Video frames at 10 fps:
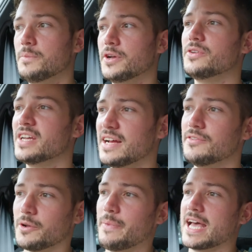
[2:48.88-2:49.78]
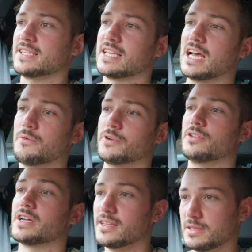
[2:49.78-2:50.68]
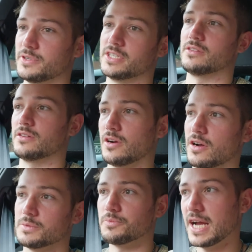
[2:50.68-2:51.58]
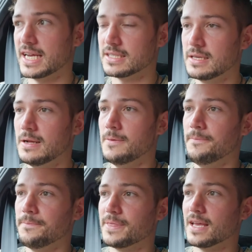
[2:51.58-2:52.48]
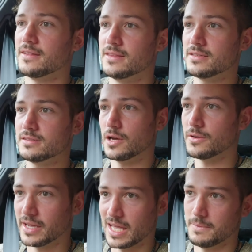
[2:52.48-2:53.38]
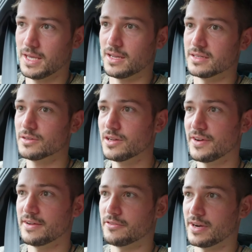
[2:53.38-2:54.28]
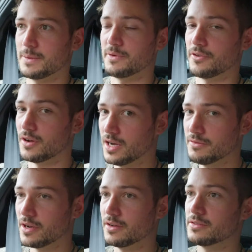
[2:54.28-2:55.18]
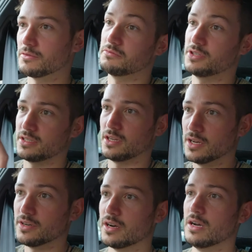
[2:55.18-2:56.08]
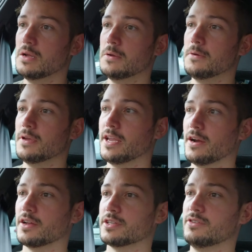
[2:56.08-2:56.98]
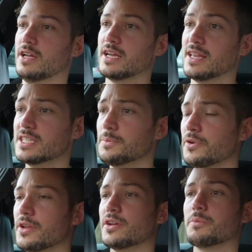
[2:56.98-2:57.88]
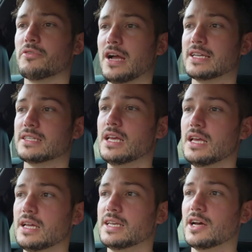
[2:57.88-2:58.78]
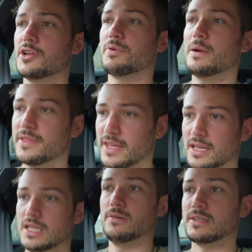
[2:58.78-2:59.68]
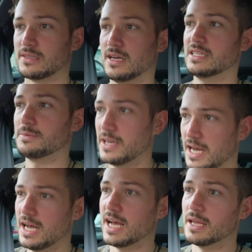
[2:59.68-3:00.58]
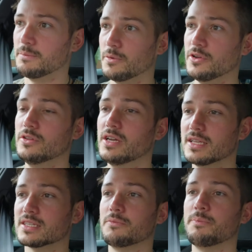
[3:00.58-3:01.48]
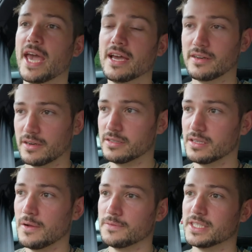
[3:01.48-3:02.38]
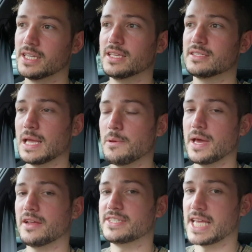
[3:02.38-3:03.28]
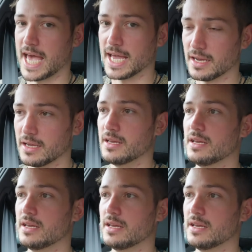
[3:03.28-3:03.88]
But you can kind of look past that when you look at this particular car's price. Now this Skoda Kamiq is 35 grand before on roads, or just under, here in Australia, and that's a pretty good price. Now you're probably thinking, no it's not, that's a bit high, but when you look at its competitors, to get the same amount of tech